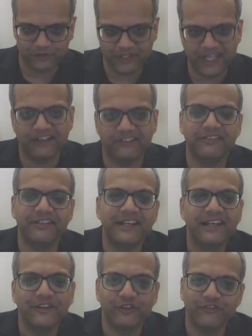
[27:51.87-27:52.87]
So yes,
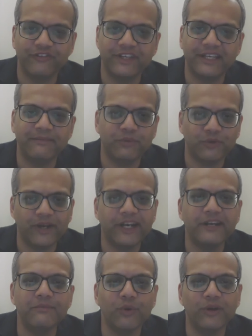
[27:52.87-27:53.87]
so if we can
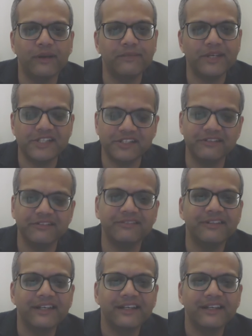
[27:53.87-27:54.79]
provide more images,